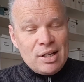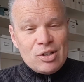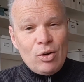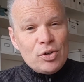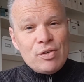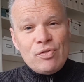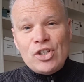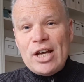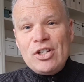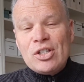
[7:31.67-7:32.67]
there's lots of
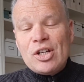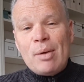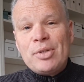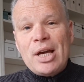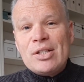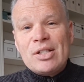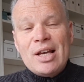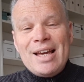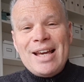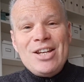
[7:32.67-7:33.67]
changes and
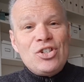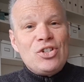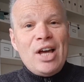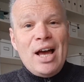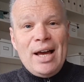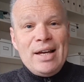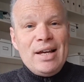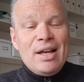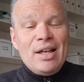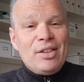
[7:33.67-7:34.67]
updates each
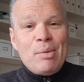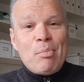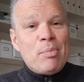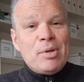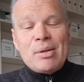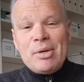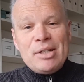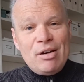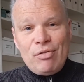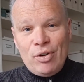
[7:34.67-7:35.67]
day. There might be something
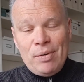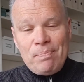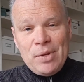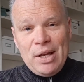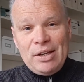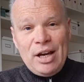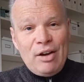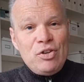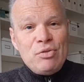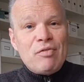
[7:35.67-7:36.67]
different. Now,
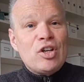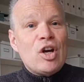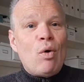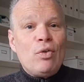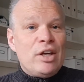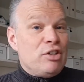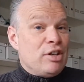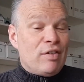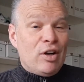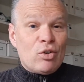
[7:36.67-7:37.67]
if you never go on there, you
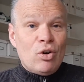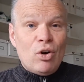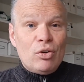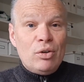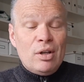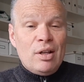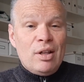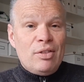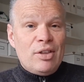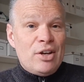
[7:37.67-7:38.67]
never log on,
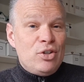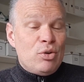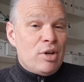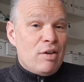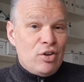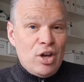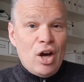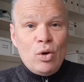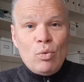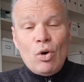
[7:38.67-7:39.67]
then you'll never
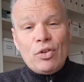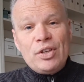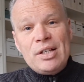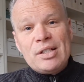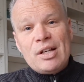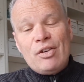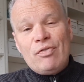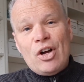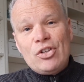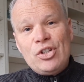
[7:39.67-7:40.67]
know what these
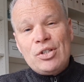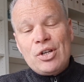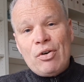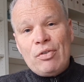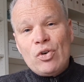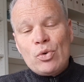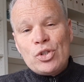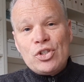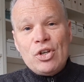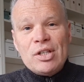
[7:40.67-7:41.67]
advantages are. And of course,
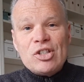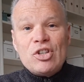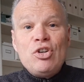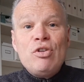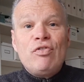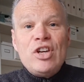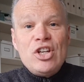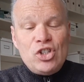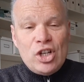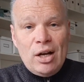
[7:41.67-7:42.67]
as soon as there's a new
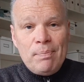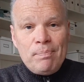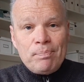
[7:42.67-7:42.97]
feature,